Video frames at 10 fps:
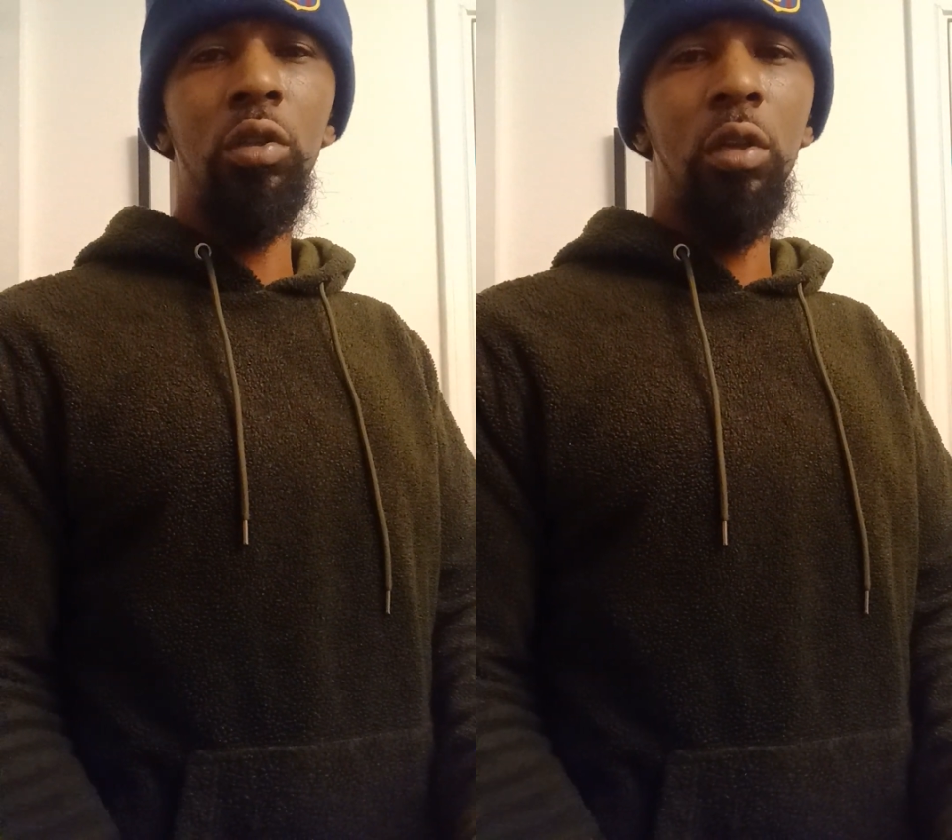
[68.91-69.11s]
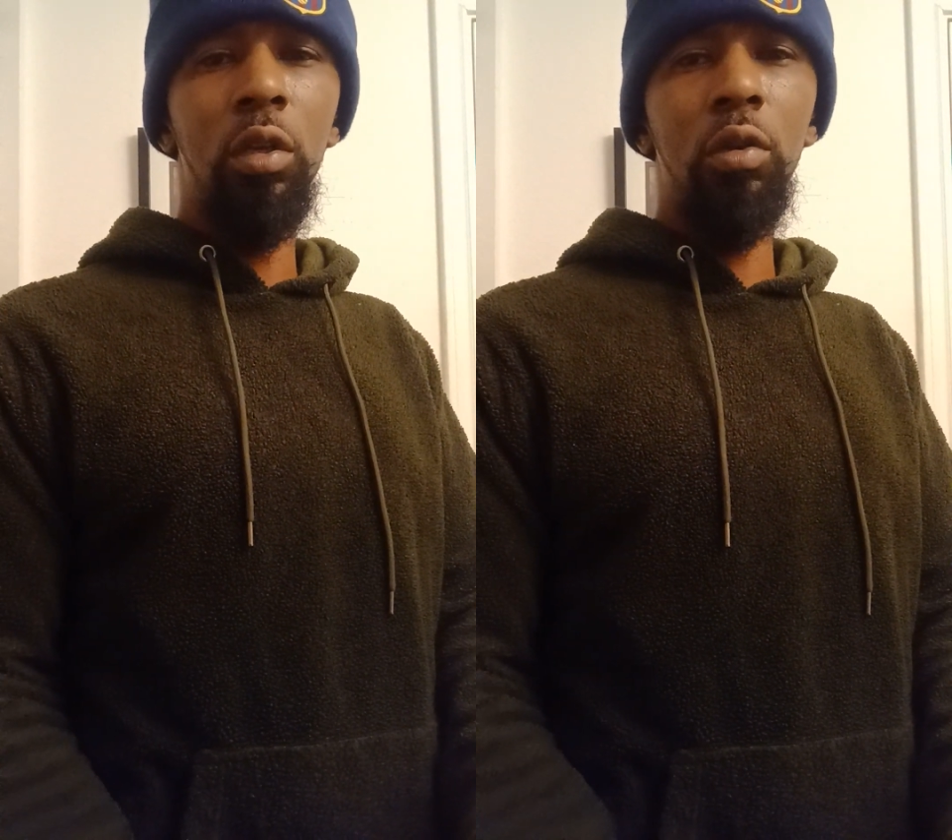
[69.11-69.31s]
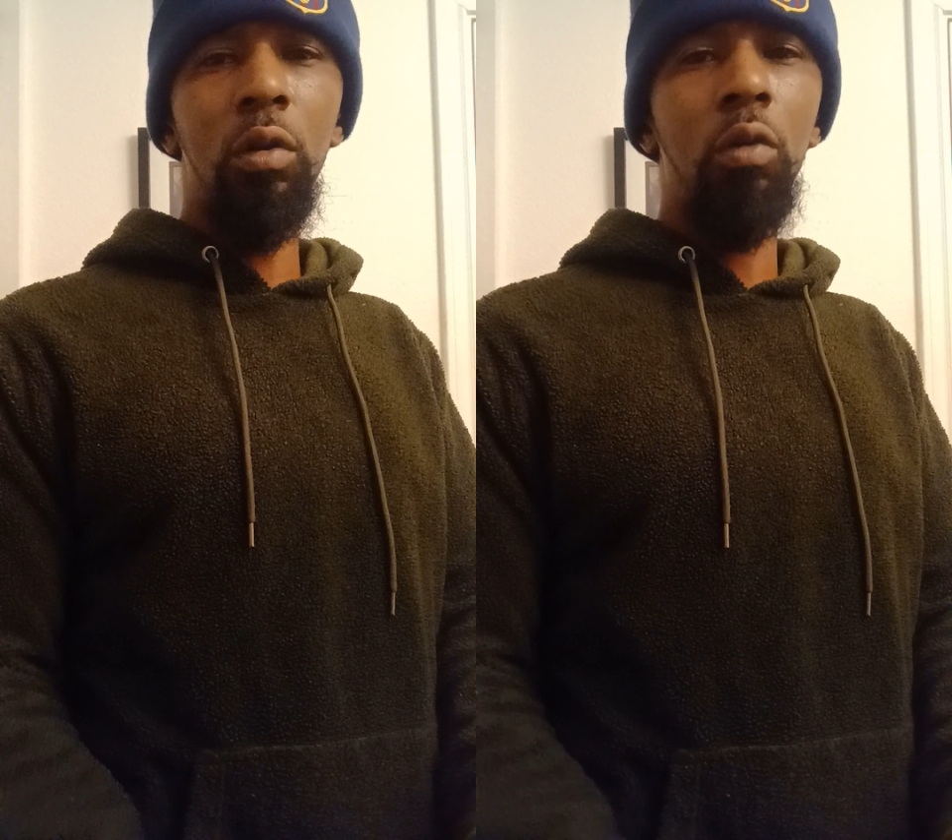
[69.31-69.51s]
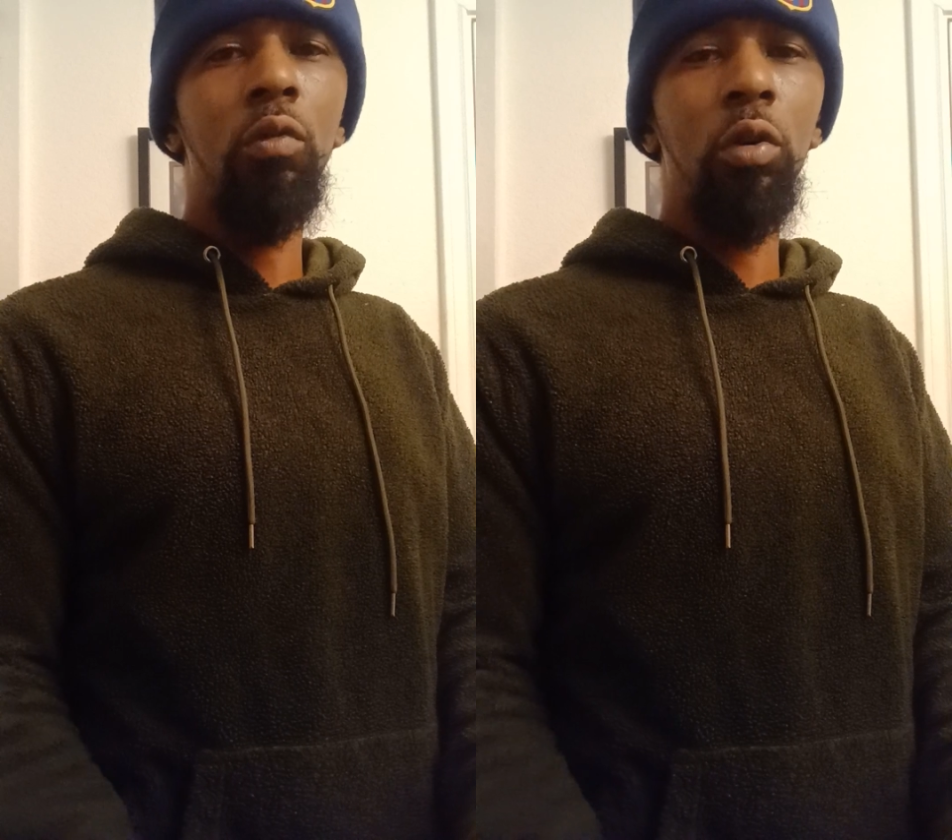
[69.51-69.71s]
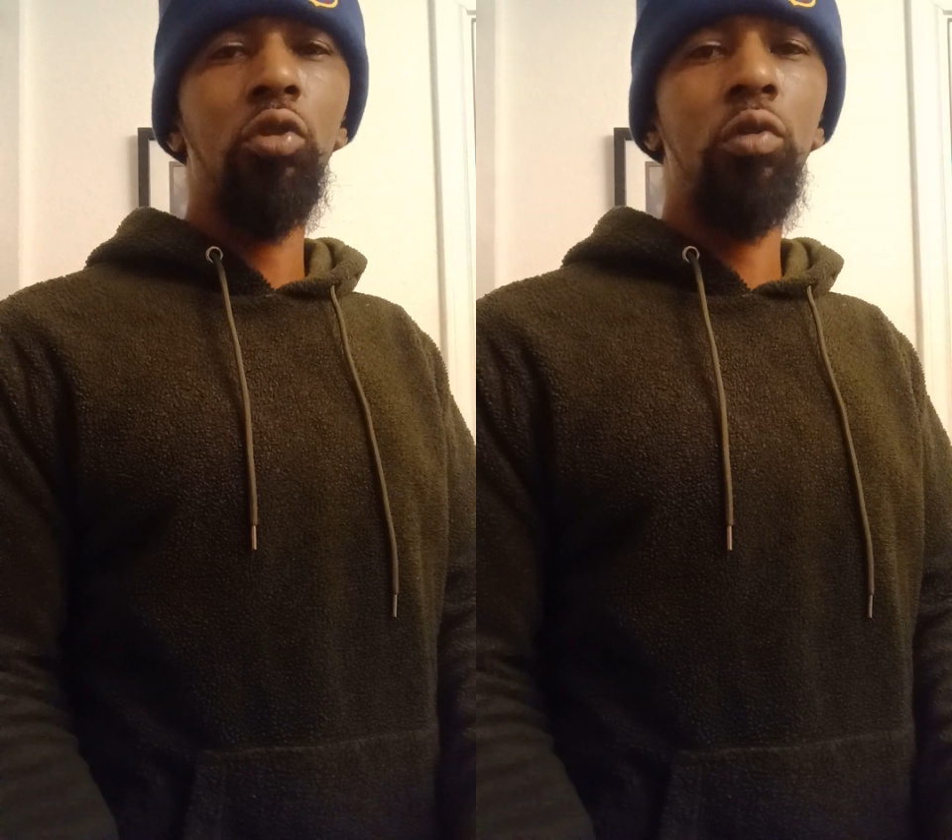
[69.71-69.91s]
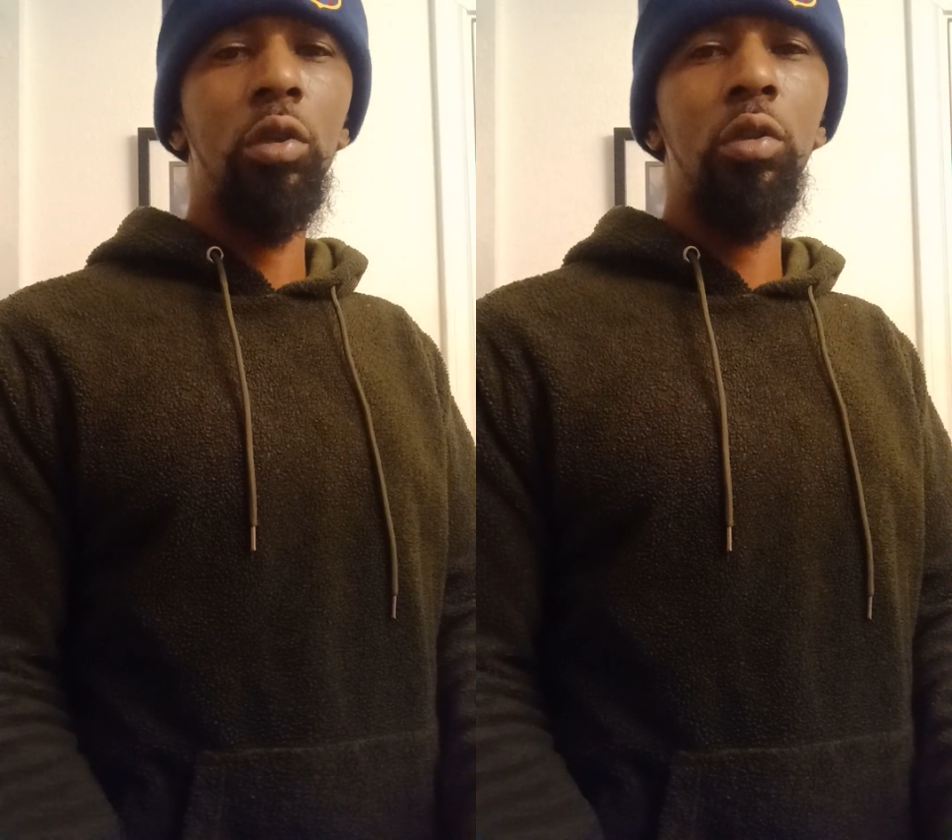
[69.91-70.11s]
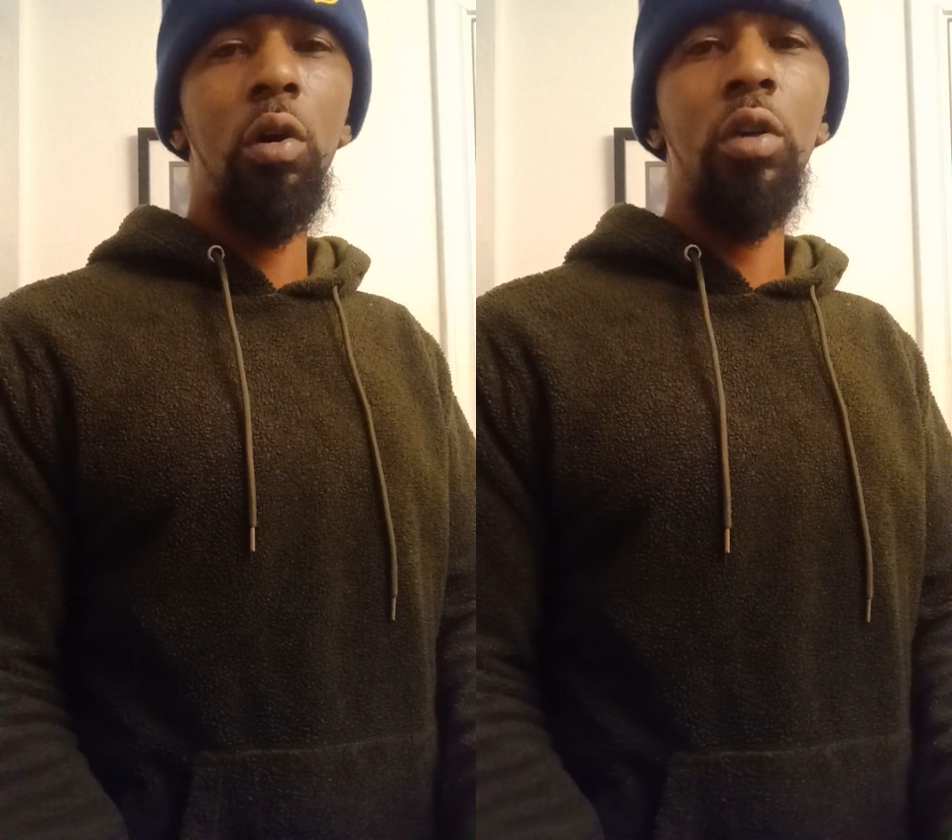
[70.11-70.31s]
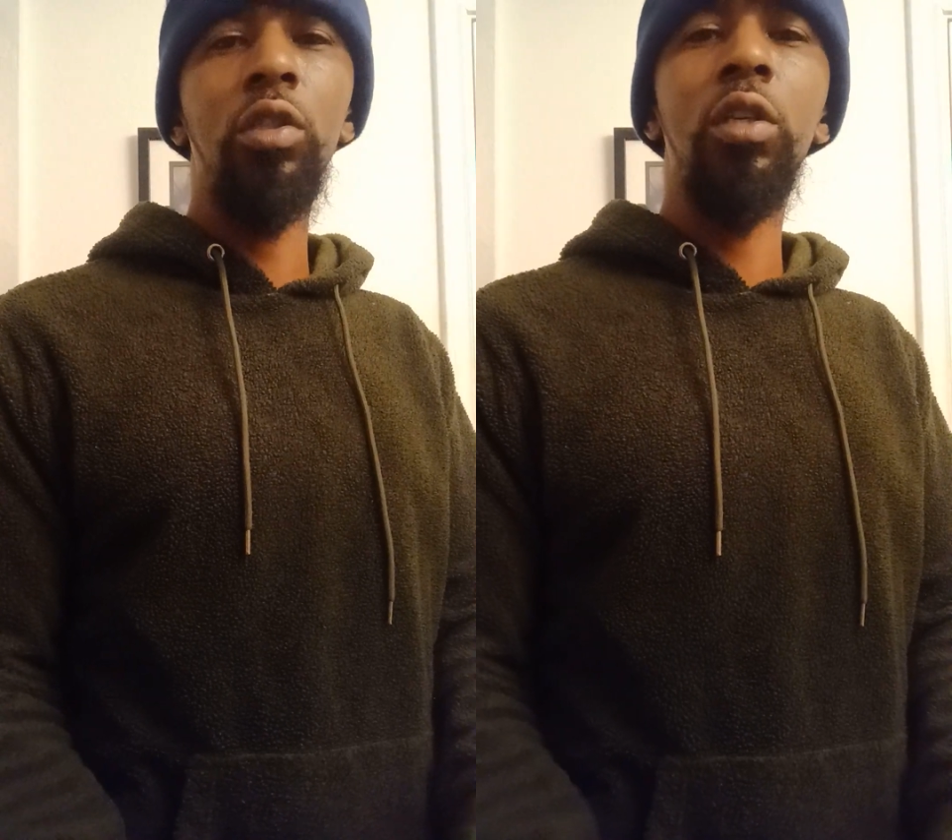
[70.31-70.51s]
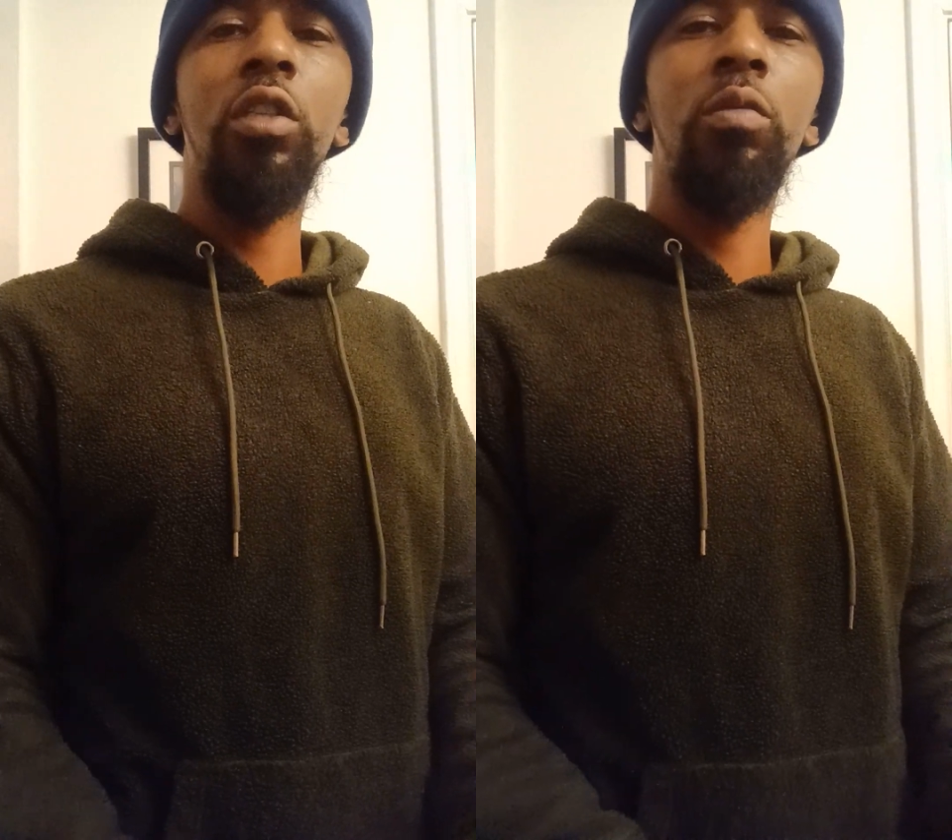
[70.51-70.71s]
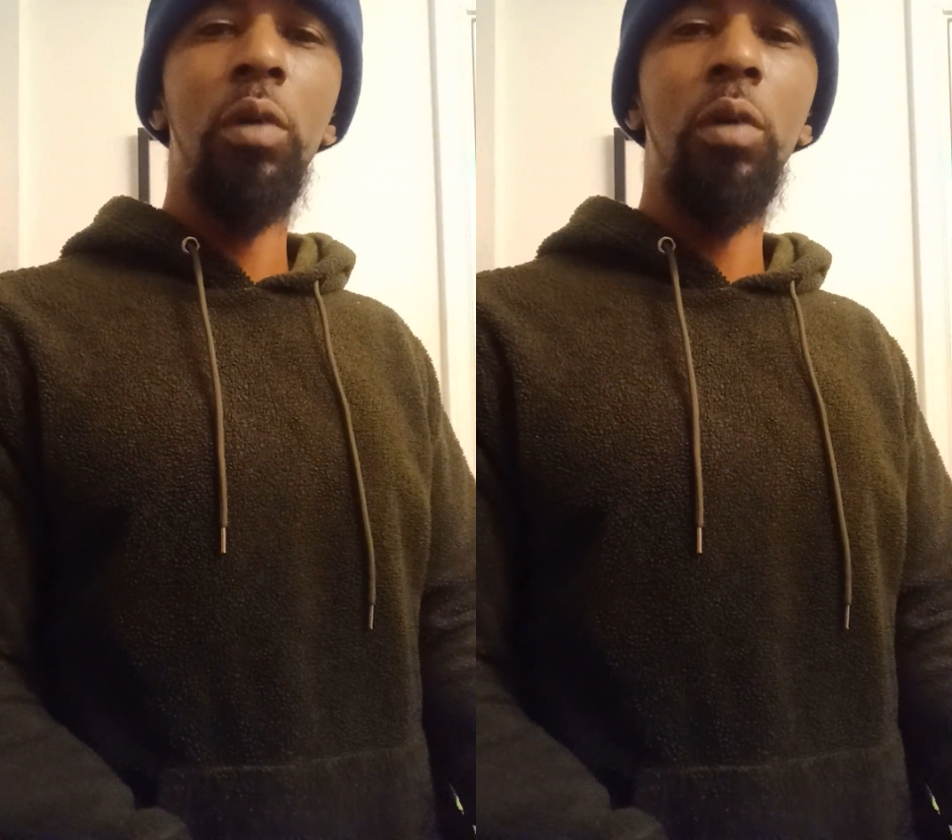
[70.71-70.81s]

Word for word: Street on Real Street Stars just